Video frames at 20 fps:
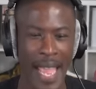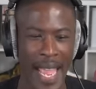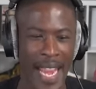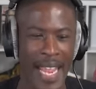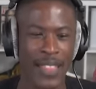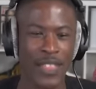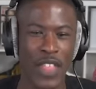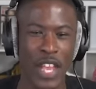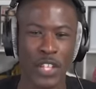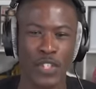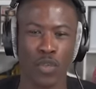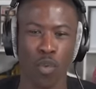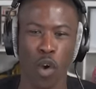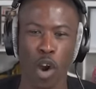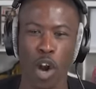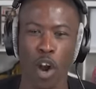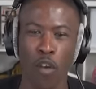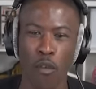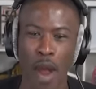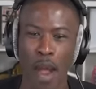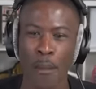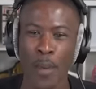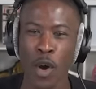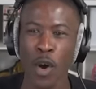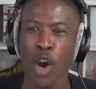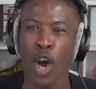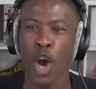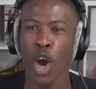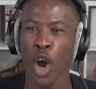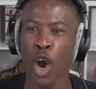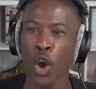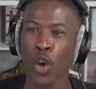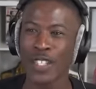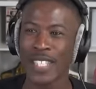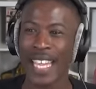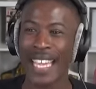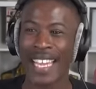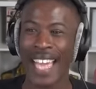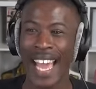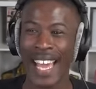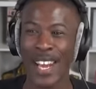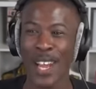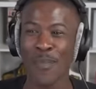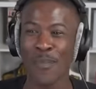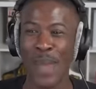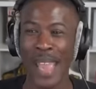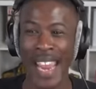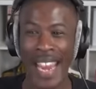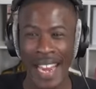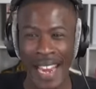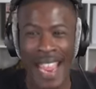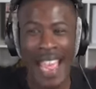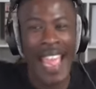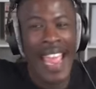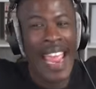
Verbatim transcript: in this Royal Rumble. Who's it gonna be?